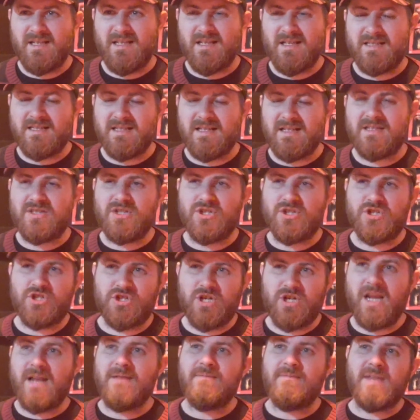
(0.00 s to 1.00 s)
it's a
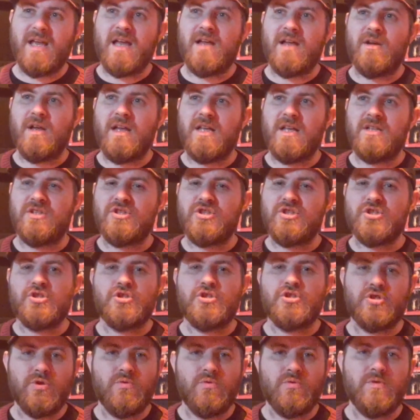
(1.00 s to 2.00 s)
shame that as
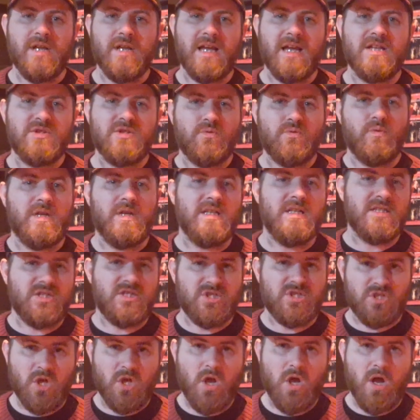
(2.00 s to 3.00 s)
soon as we
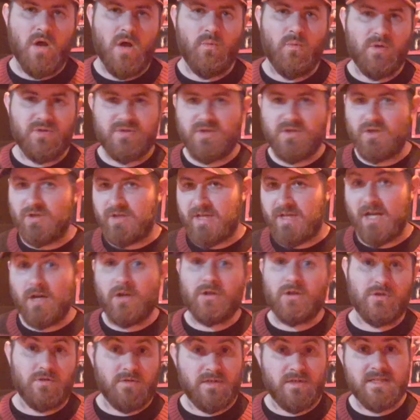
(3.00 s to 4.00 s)
saw what their
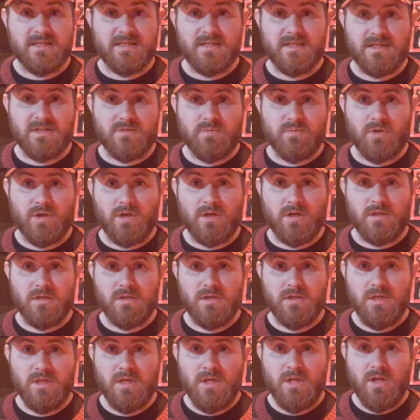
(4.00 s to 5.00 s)
characteristics were,